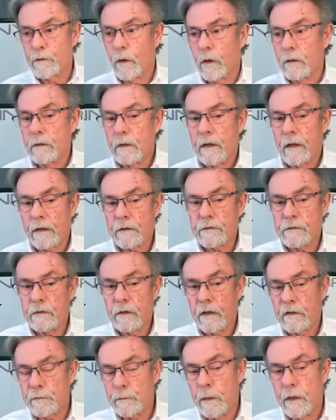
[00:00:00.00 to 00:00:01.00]
join the
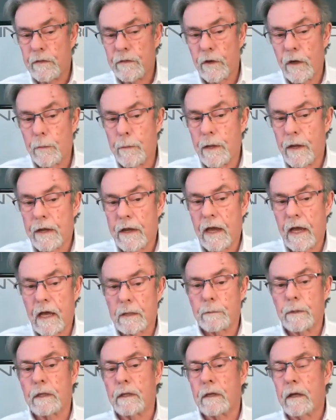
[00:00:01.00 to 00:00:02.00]
next uh, Speed Therapy
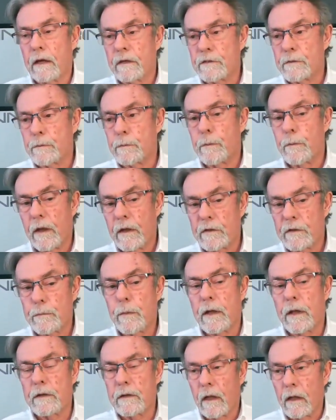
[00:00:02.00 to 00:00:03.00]
Academy. I, I
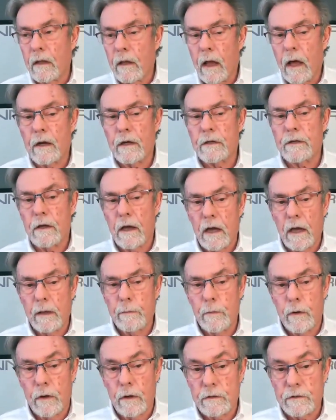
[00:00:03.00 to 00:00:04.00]
spend a lot of
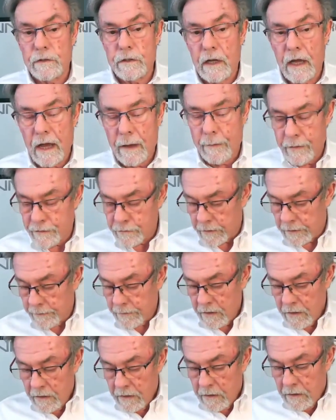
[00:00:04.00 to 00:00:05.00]
time on
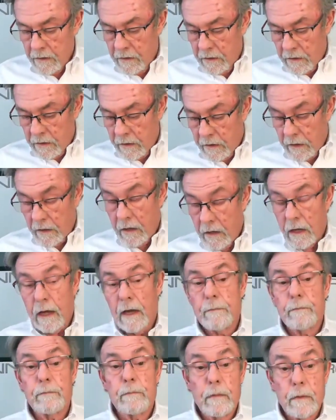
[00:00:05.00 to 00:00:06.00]
geometry.
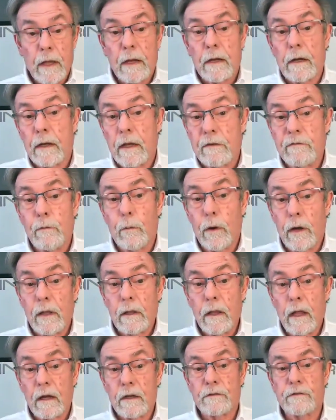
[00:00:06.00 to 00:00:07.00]
Uh, and I give away
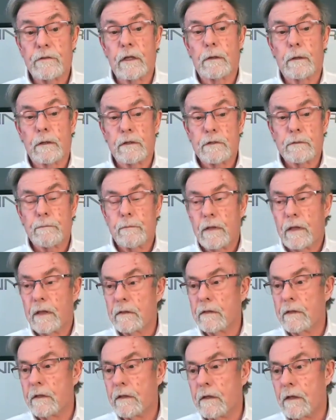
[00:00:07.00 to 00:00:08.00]
a lot of secrets.
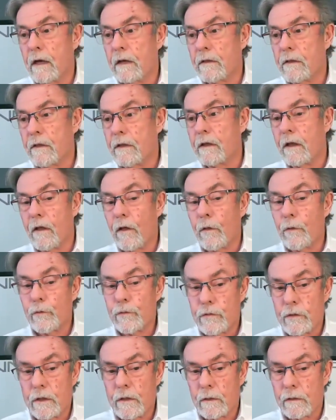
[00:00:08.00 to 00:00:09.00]
And the, uh, the
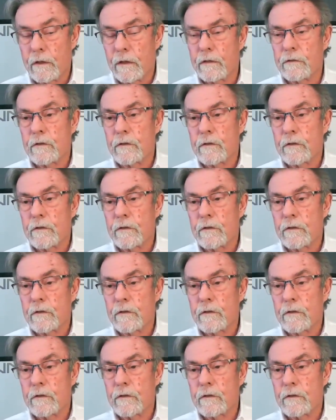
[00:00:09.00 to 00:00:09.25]
other secret